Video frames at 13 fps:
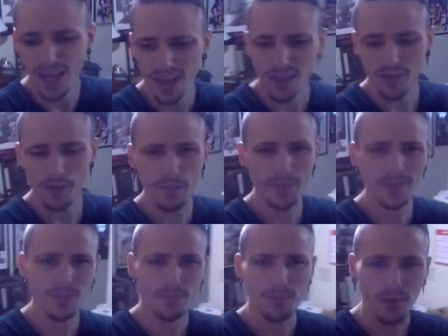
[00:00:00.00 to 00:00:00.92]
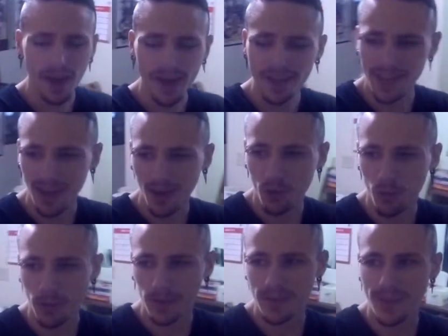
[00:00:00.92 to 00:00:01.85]
you'd be surprised at how
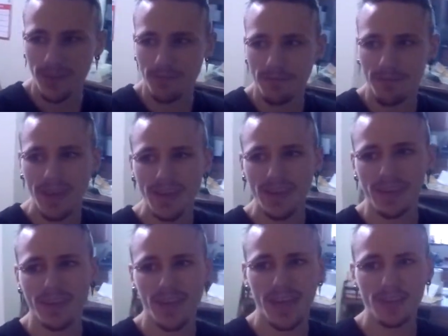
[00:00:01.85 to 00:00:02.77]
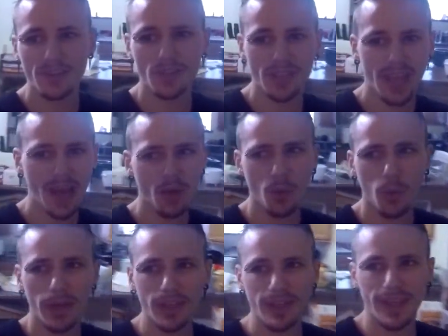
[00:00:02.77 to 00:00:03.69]
quickly that faded and just how
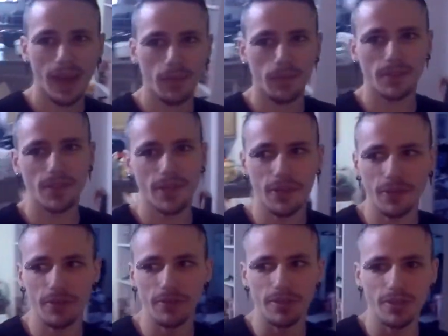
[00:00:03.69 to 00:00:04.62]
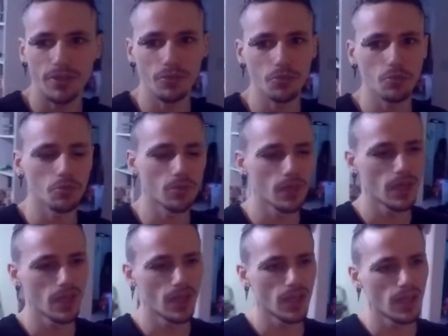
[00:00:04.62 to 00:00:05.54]
quickly I returned to
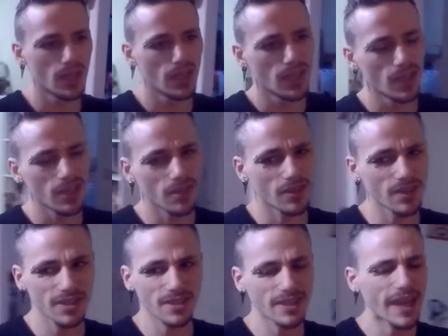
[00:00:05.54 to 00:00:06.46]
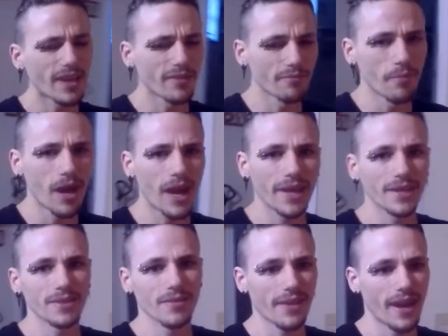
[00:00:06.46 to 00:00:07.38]
the state of
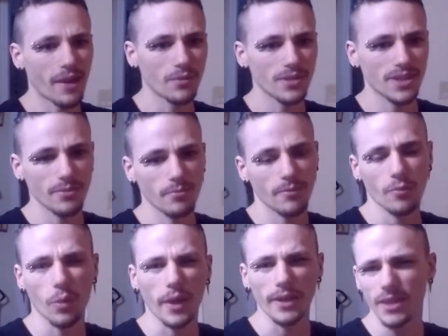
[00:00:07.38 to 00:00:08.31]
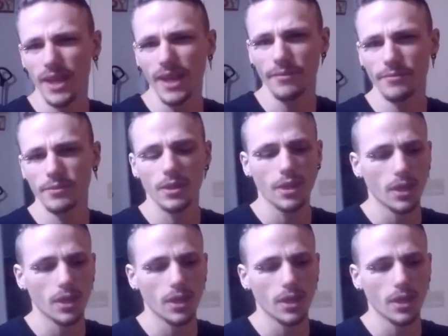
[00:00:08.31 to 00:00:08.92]
mind that I was in before I left.